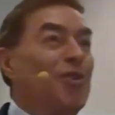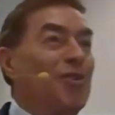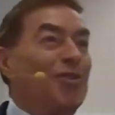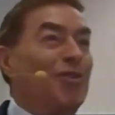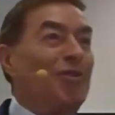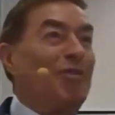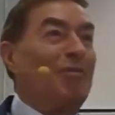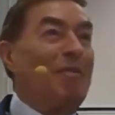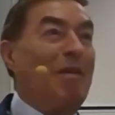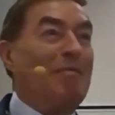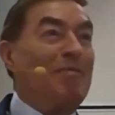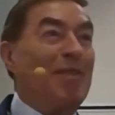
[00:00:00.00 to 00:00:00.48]

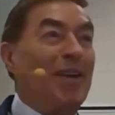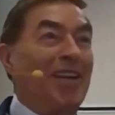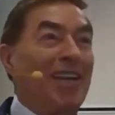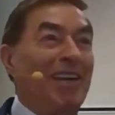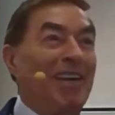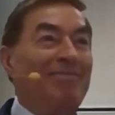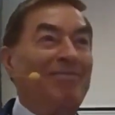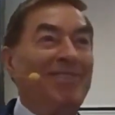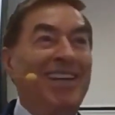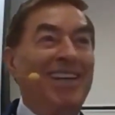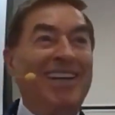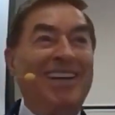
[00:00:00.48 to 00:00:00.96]
Remember
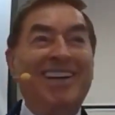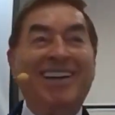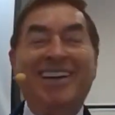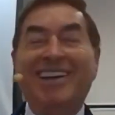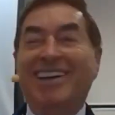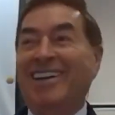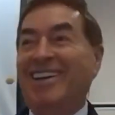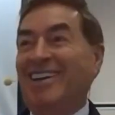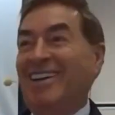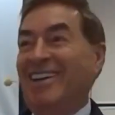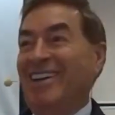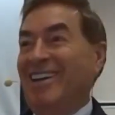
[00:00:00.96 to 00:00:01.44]
him?
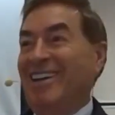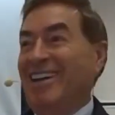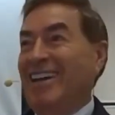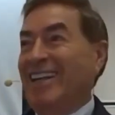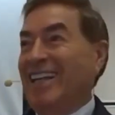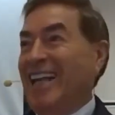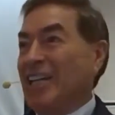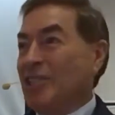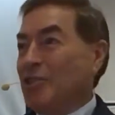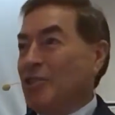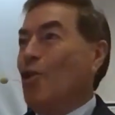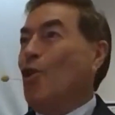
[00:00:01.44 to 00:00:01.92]

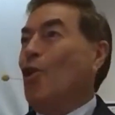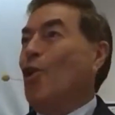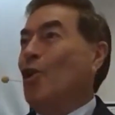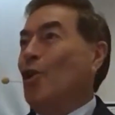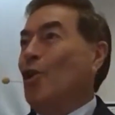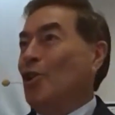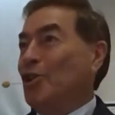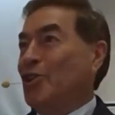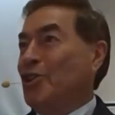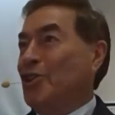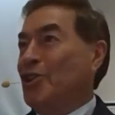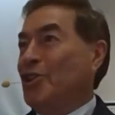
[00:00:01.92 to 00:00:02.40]
That's
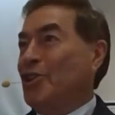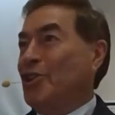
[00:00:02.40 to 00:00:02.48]
us.